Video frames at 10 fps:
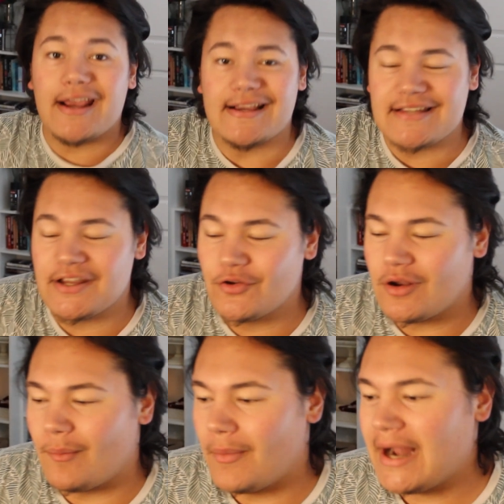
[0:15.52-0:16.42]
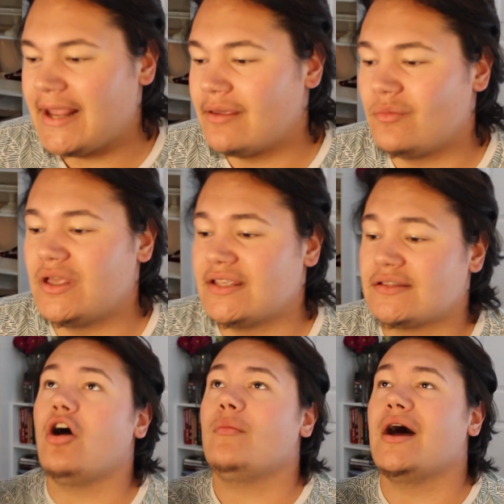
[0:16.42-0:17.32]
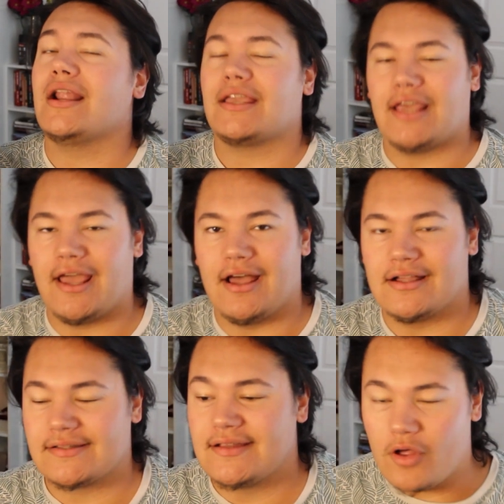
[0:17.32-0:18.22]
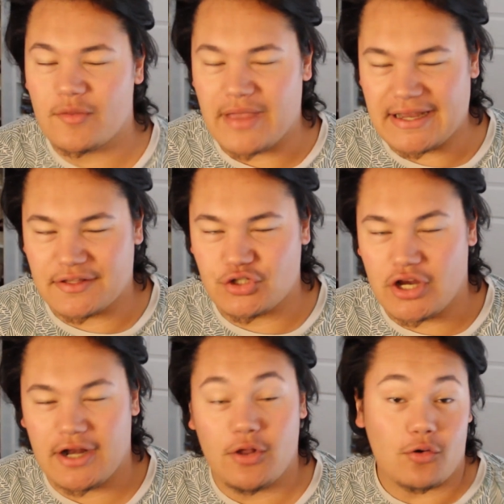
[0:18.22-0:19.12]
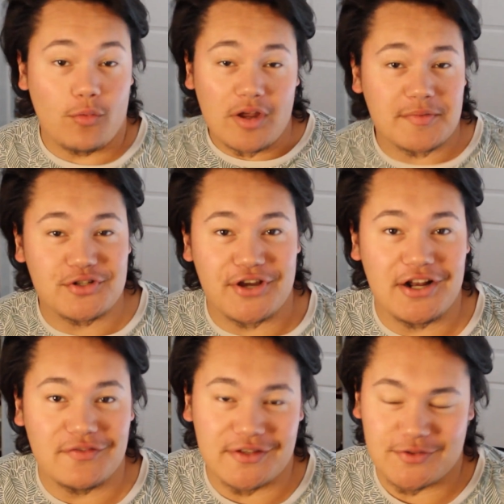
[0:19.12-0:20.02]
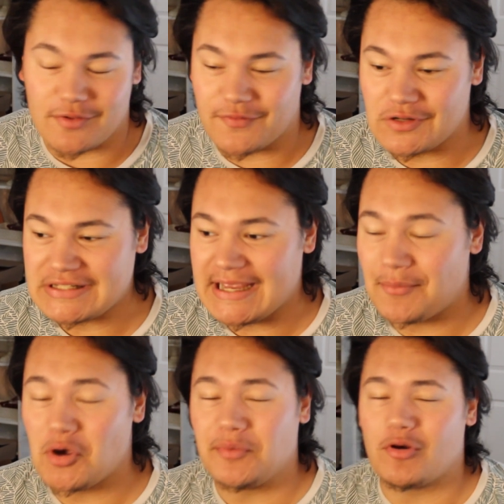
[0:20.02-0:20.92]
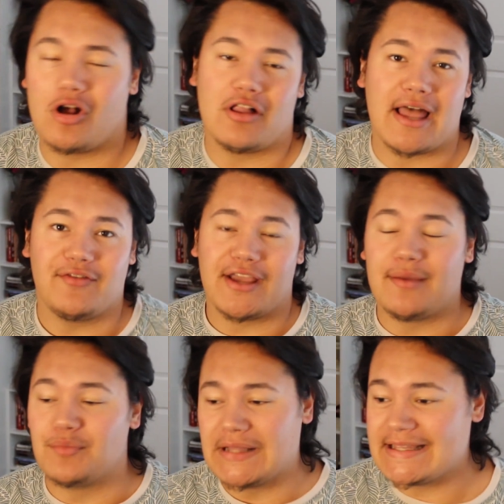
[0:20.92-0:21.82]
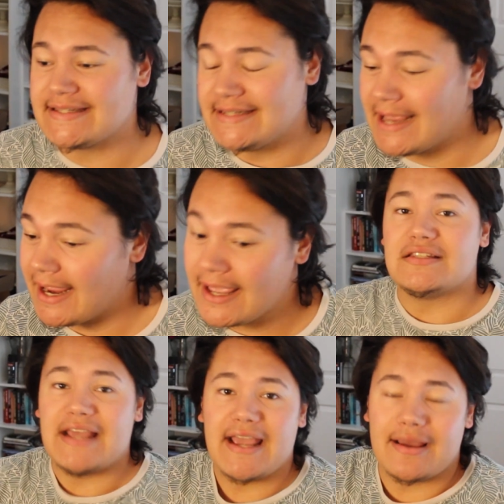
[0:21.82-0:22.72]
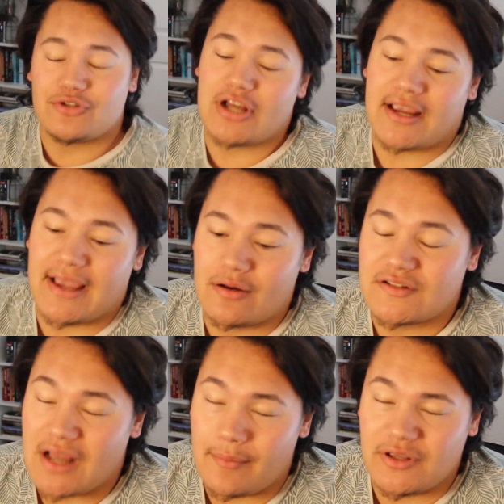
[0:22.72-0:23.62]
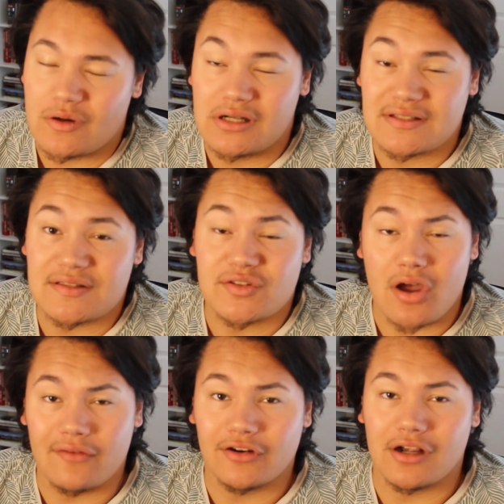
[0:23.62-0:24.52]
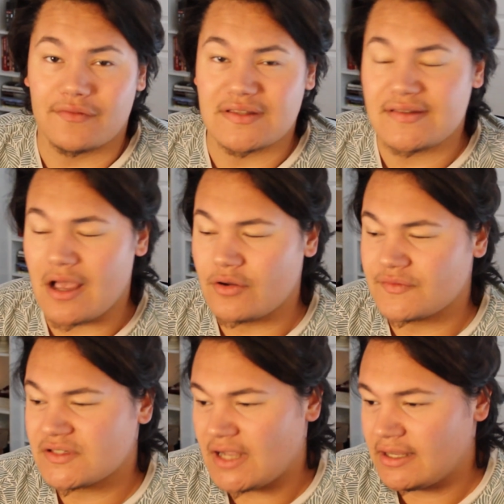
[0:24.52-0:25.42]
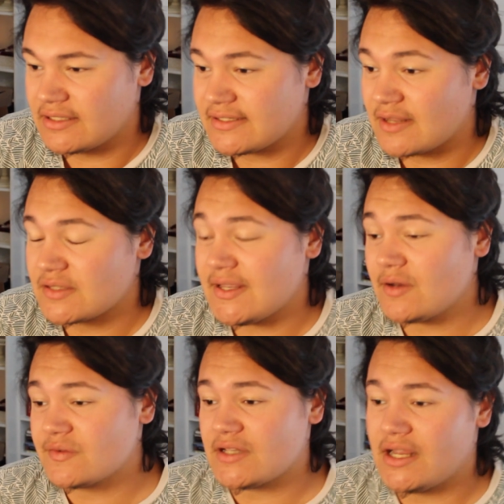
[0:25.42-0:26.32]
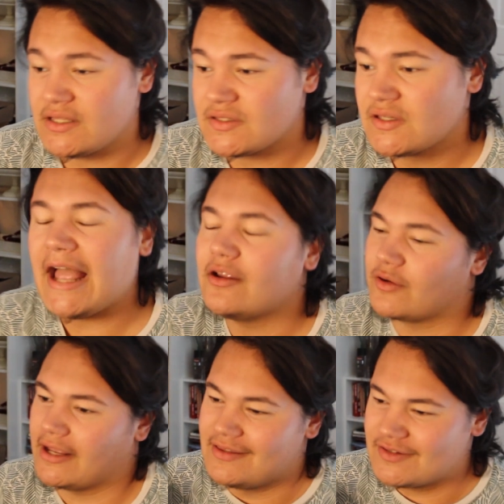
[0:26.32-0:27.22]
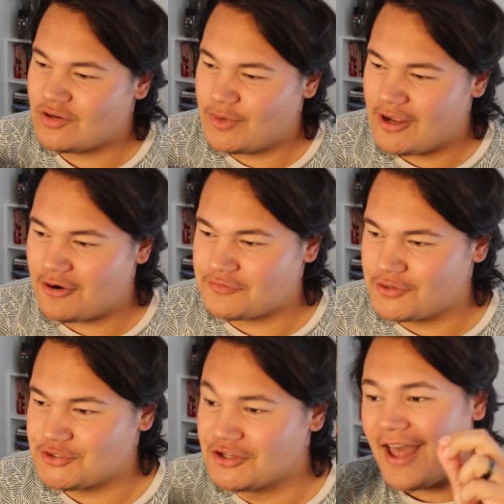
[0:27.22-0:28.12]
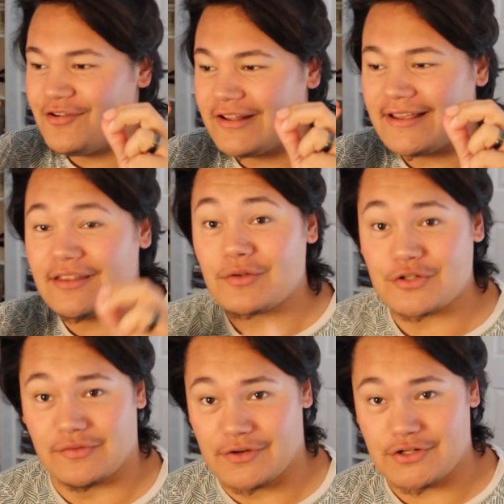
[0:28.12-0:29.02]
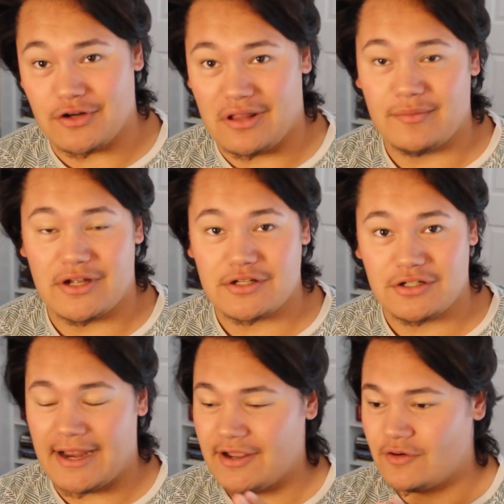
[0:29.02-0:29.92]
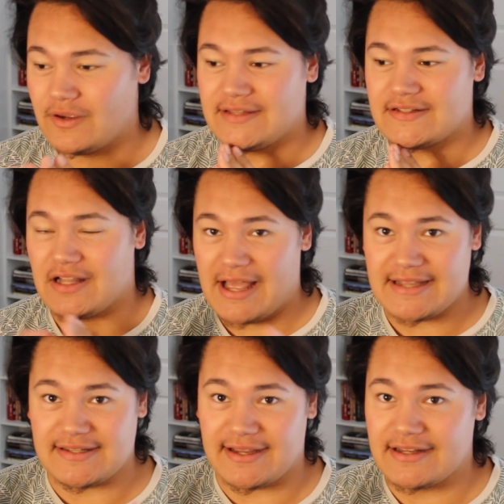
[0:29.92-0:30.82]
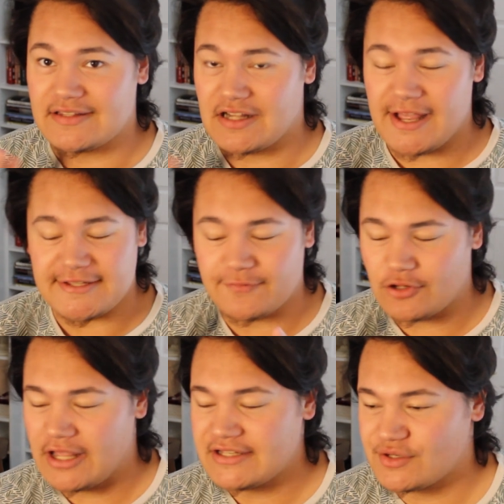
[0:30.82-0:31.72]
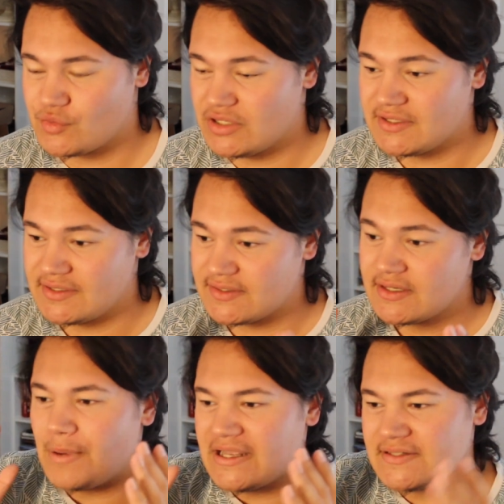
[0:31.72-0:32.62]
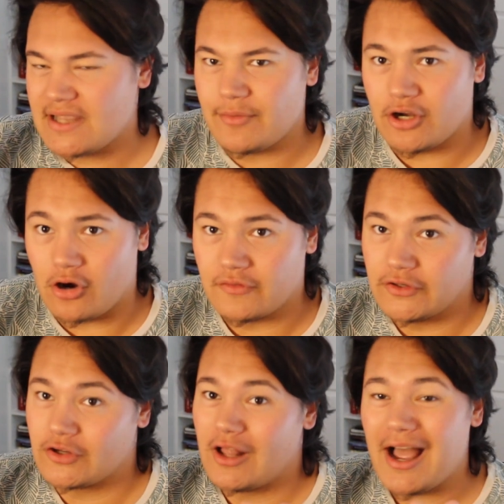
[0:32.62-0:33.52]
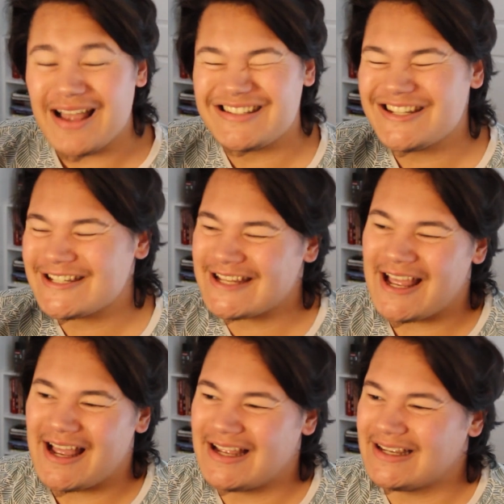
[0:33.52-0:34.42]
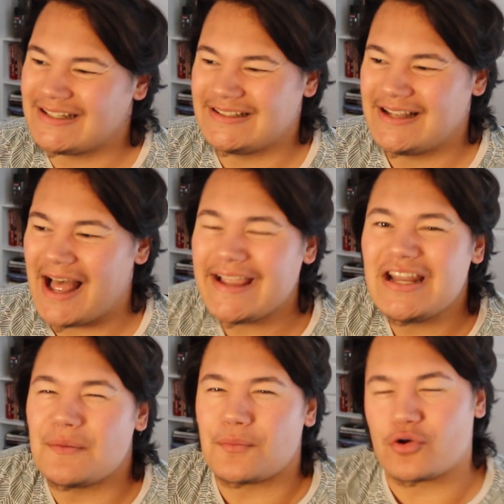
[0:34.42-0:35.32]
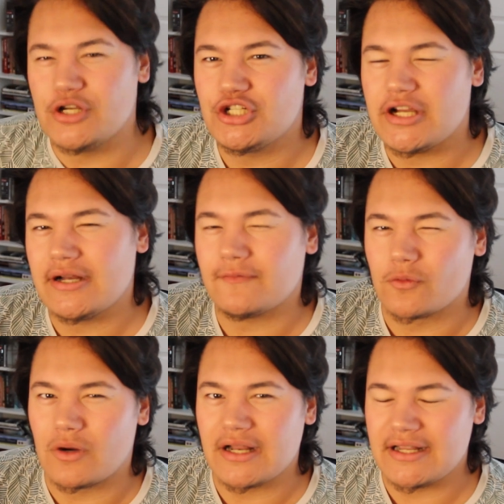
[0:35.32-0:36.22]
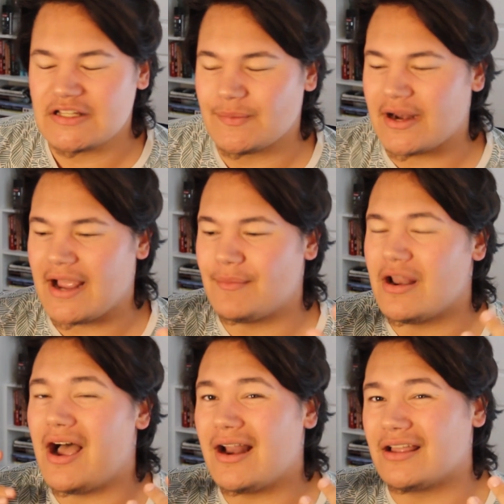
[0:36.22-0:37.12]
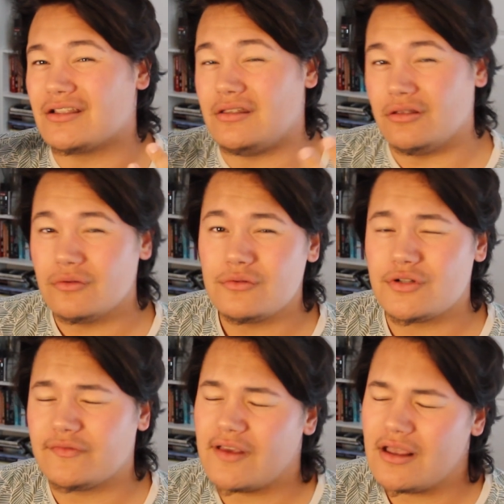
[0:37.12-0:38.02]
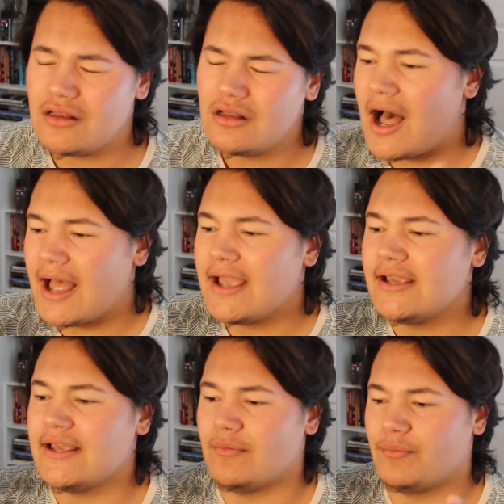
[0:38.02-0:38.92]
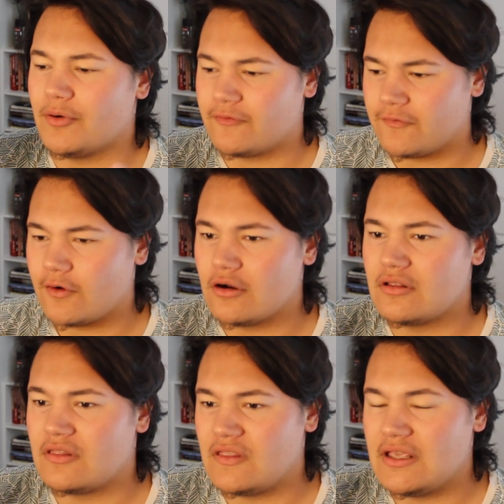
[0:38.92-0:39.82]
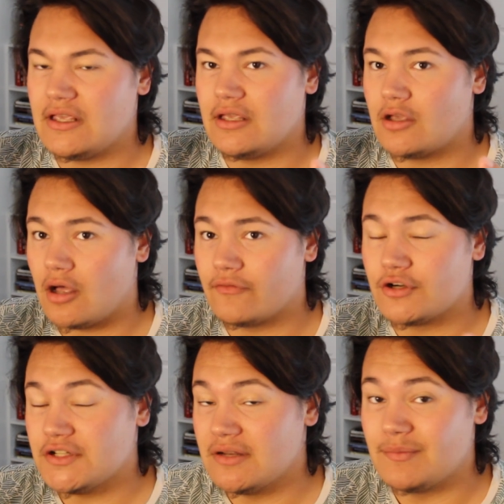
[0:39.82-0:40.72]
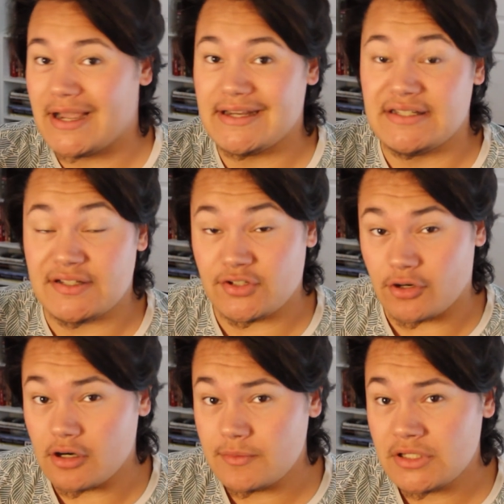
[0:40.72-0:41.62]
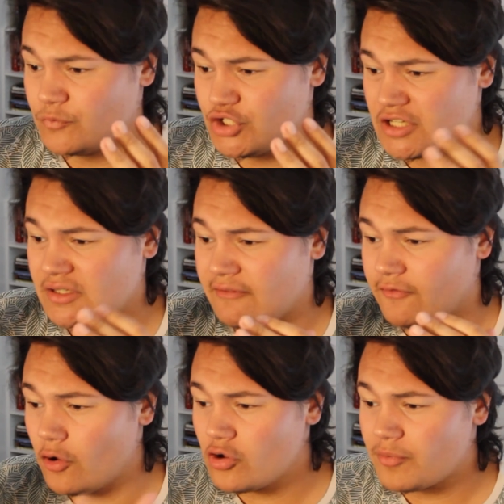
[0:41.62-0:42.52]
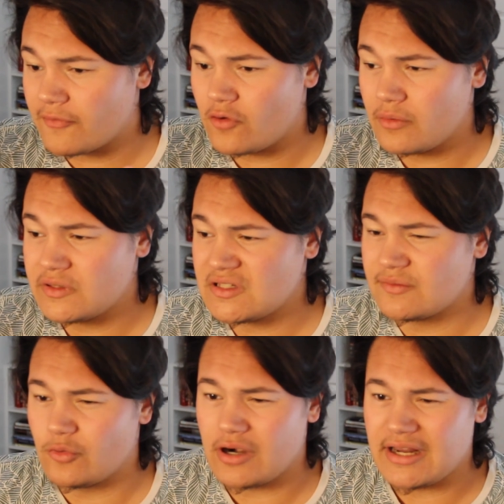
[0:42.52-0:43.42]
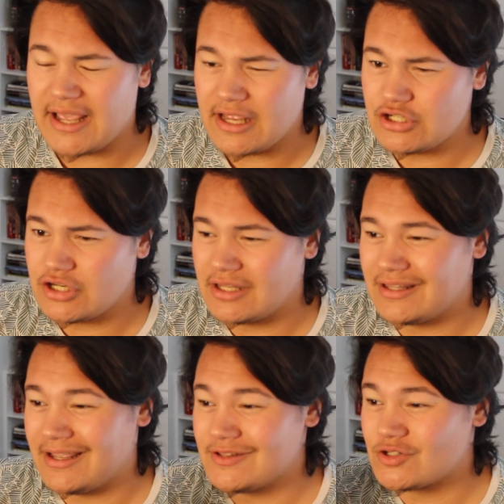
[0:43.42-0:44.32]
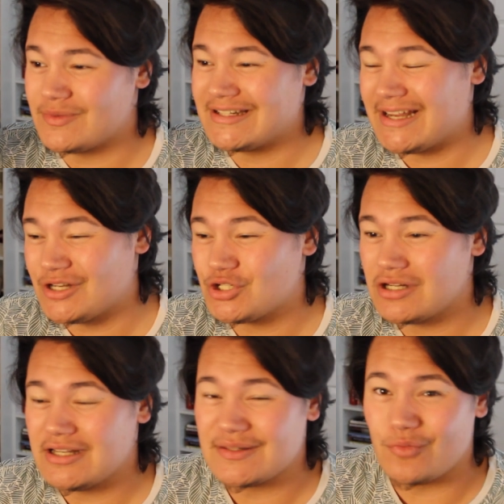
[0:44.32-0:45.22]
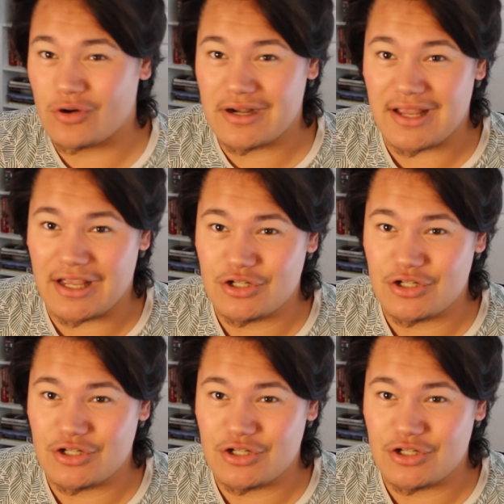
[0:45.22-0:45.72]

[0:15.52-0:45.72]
Hey guys, how you doing? My name is Harmonic Chaos. Welcome back to the channel, or welcome to the channel if it's your first time. I hope you're all having a blessed day. Today I'm checking out Tommy Johansson's cover of The Sound of Silence. Now, The Sound of Silence, okay, this is gonna be controversial. I don't like the original version all that much. I know it's a classic, and it's a classic for classic reasons by Simon and Garfunkel. I just, I can appreciate it for what it is, but I'm not a huge fan. I prefer the cover done by Disturbed. Just the vocal performance is more engaging, the instrumentation is more engaging.